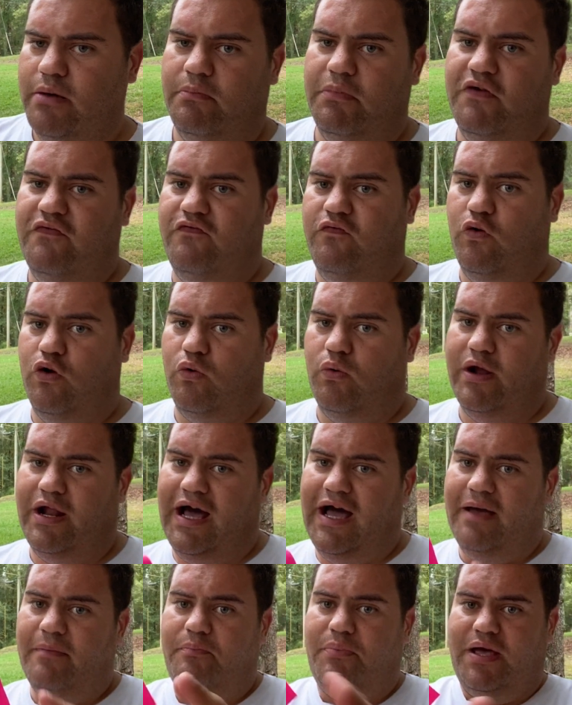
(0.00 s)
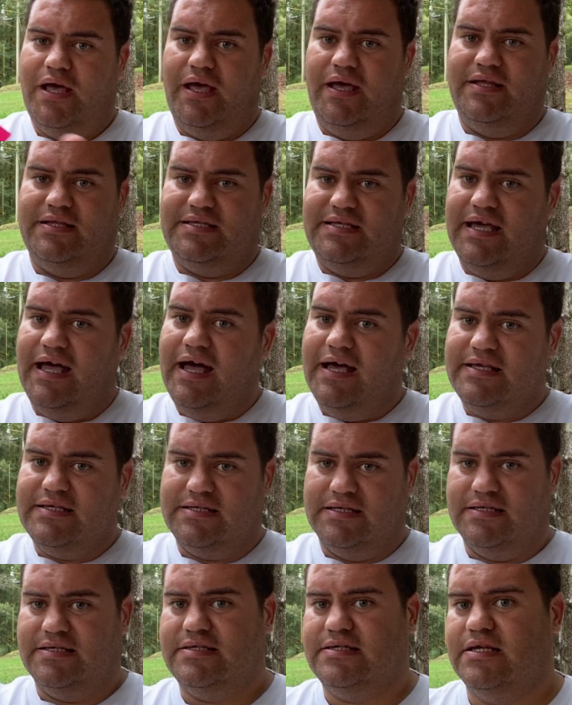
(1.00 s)
before what I pay in
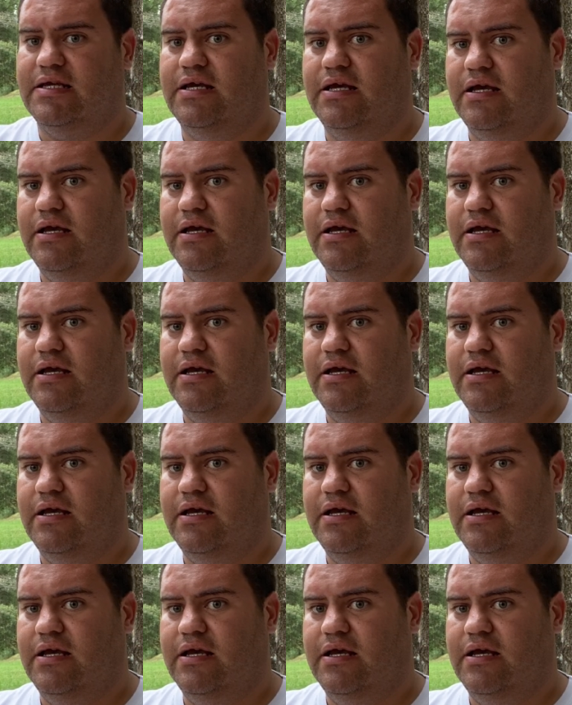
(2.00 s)
taxes